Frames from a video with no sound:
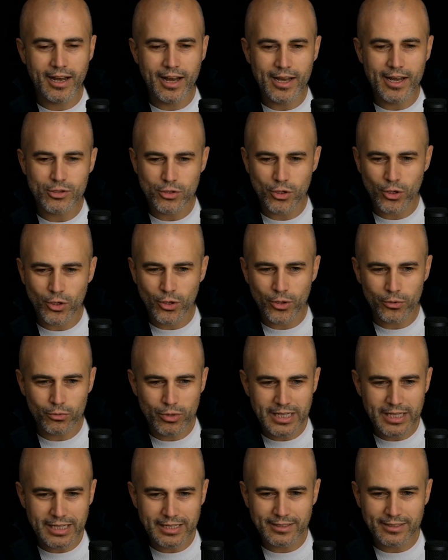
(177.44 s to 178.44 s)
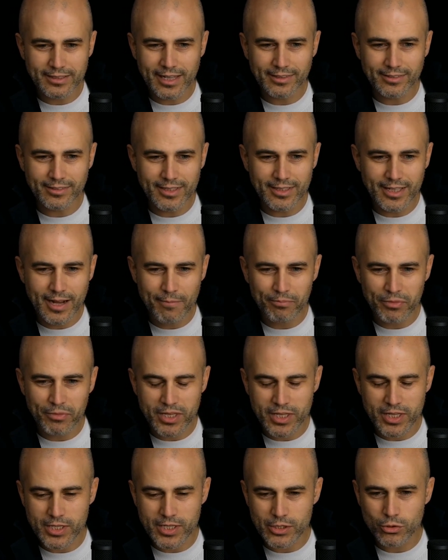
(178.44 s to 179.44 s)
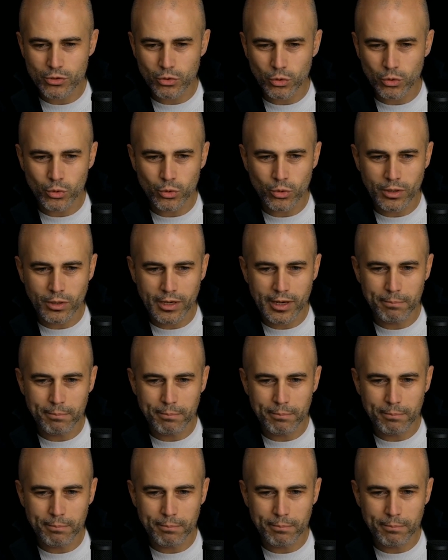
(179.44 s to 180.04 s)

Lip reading: So really the idea is to,